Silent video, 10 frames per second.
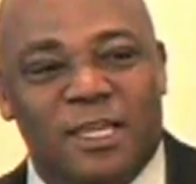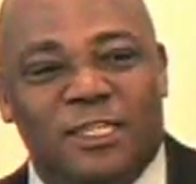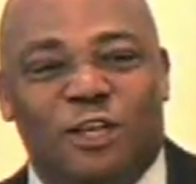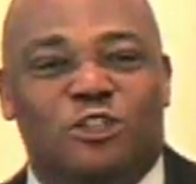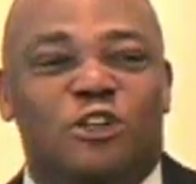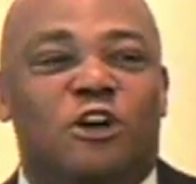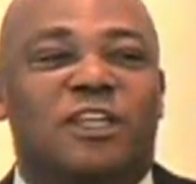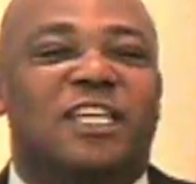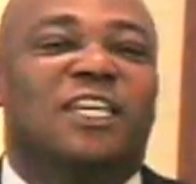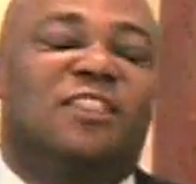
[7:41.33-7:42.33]
There's no
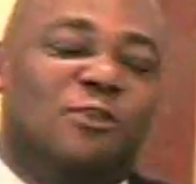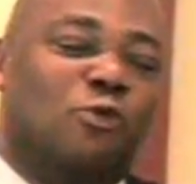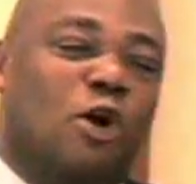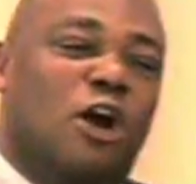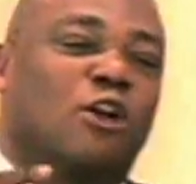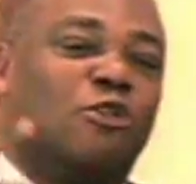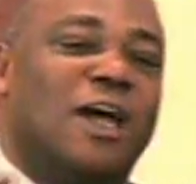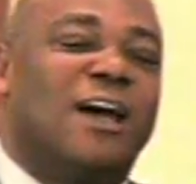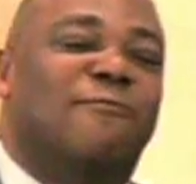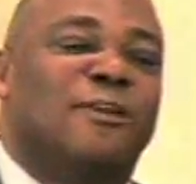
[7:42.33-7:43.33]
need to walk
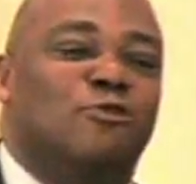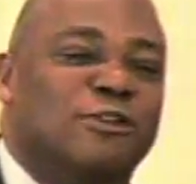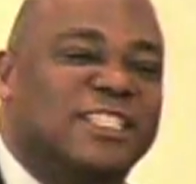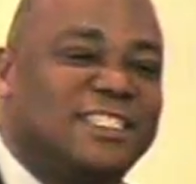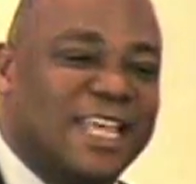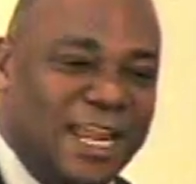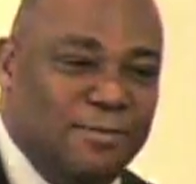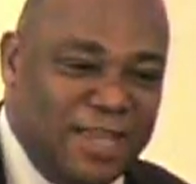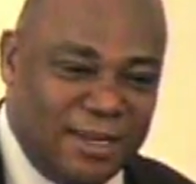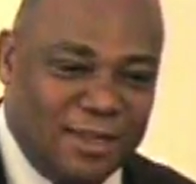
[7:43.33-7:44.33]
around with
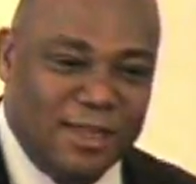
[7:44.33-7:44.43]
resentment